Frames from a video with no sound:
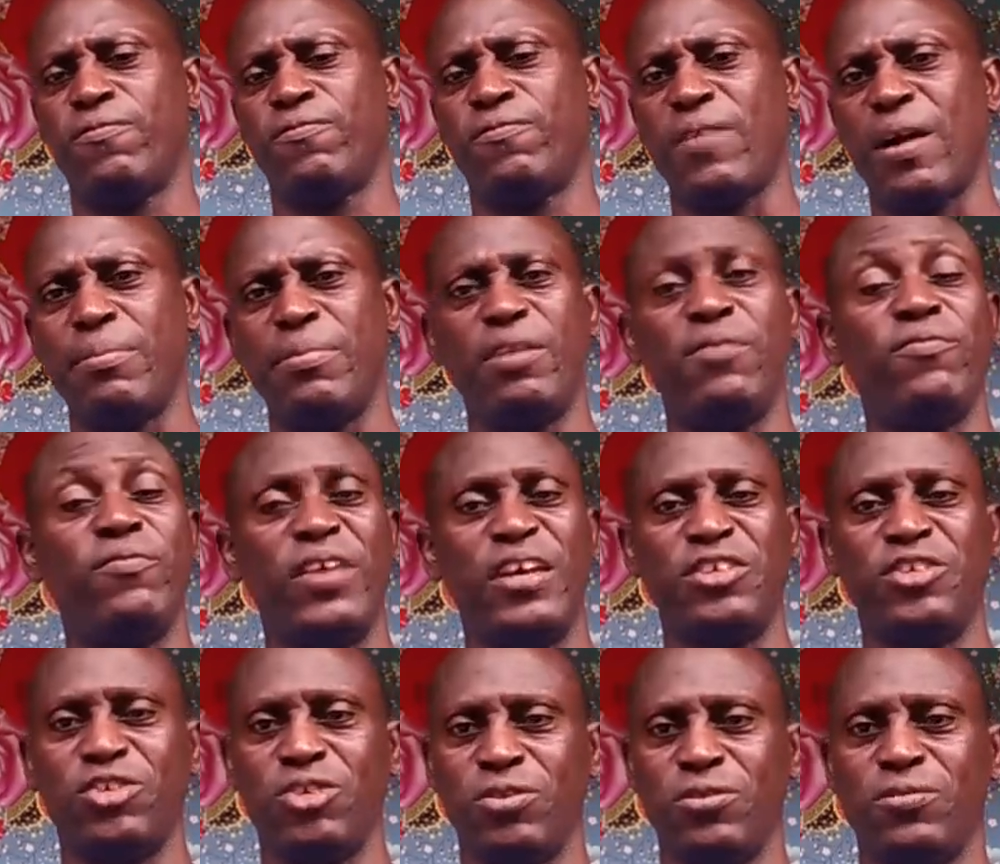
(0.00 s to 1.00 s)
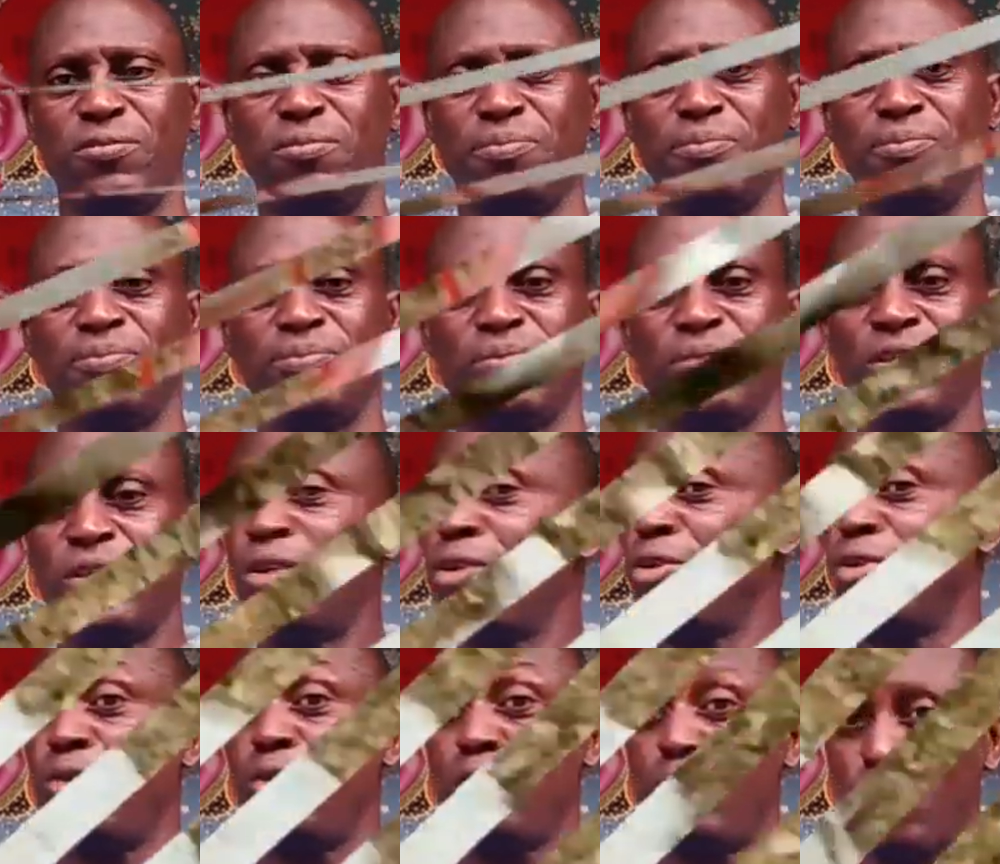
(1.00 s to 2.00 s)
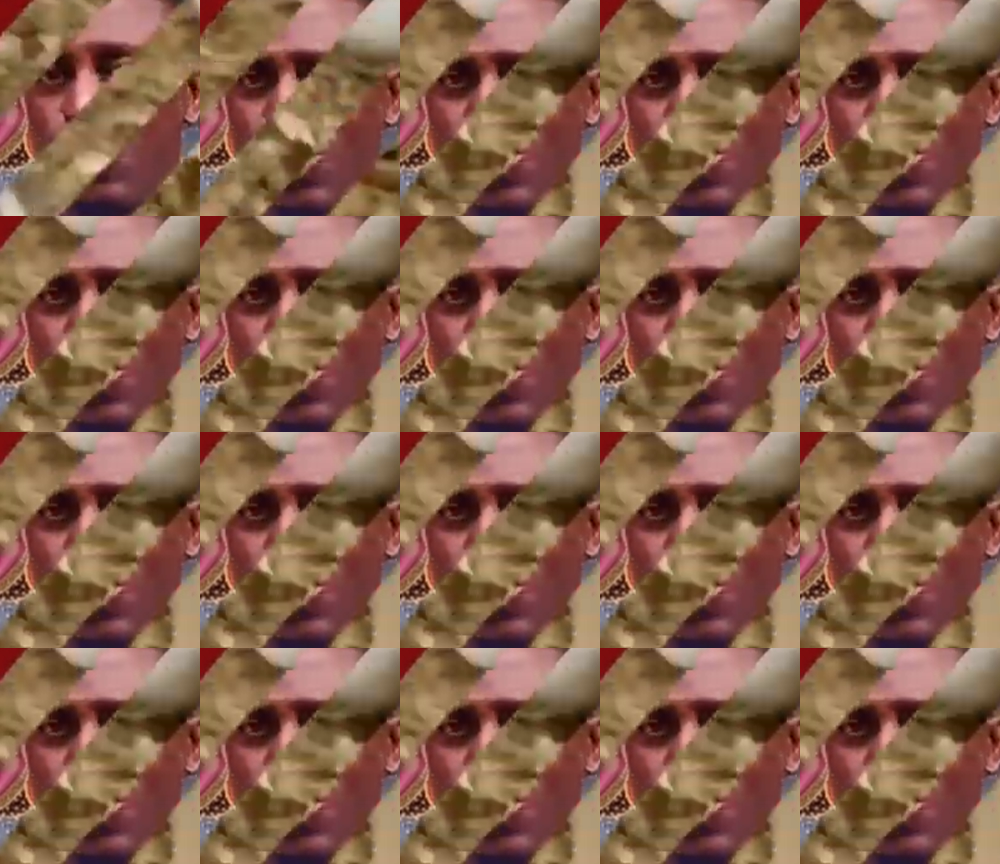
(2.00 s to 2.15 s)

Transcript: farming venture. You